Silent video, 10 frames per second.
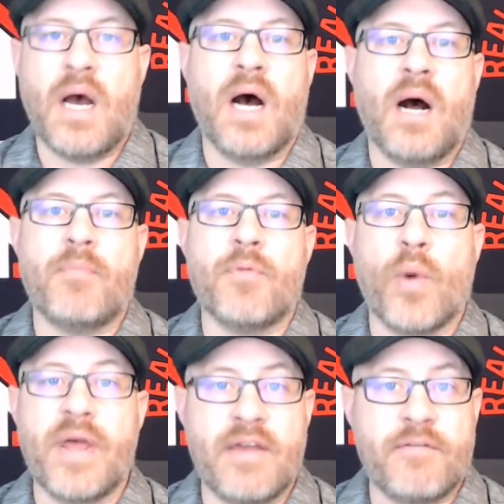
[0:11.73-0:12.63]
The
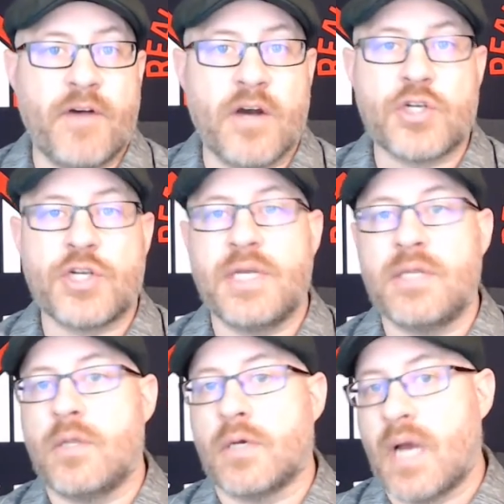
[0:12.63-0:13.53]
way they
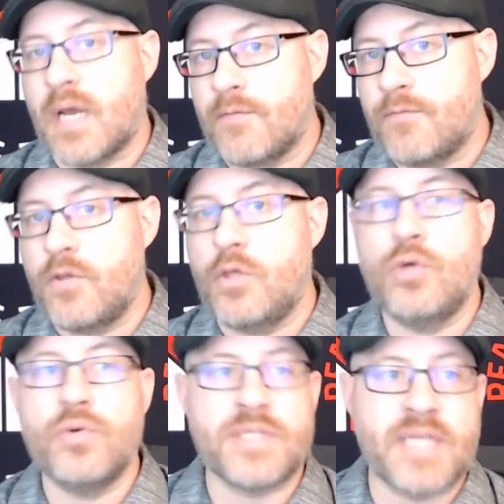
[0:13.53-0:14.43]
function, the kind of
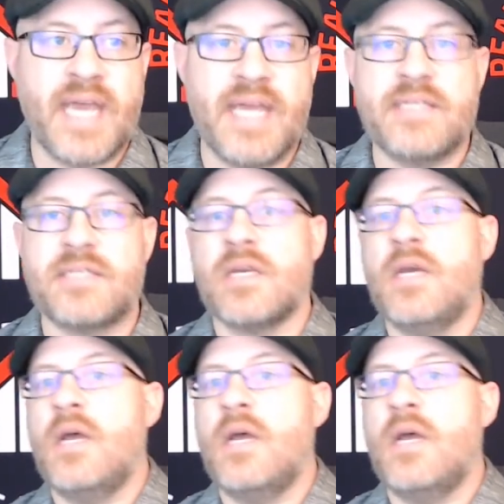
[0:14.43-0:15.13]
use case,